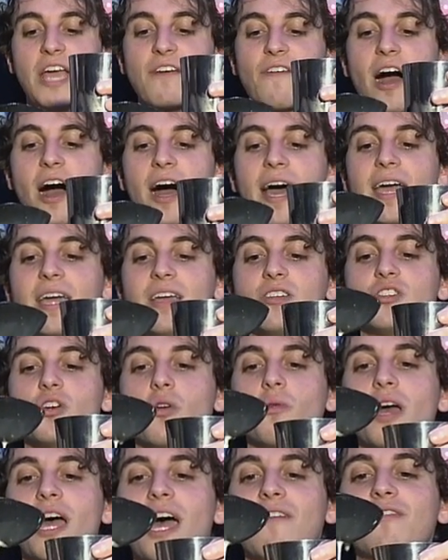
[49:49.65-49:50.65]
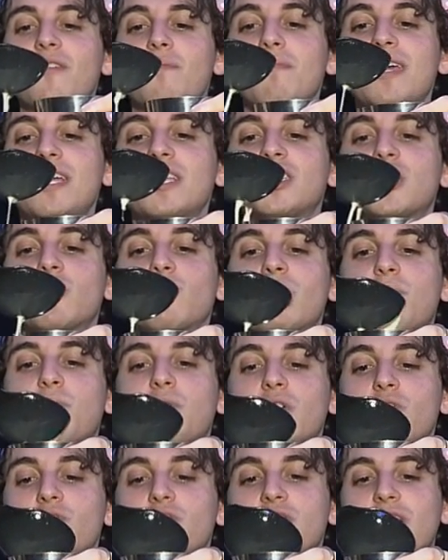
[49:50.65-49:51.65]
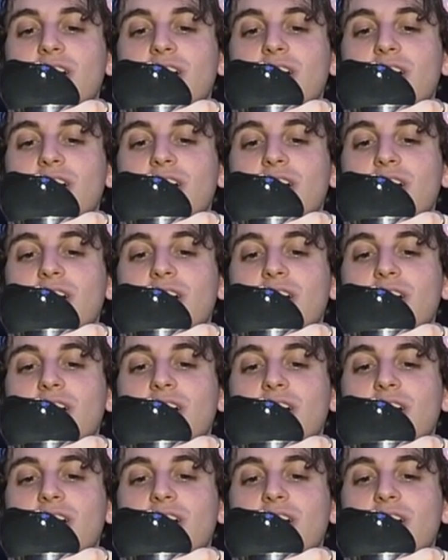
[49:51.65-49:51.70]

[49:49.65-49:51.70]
if I don't have the means to reproduce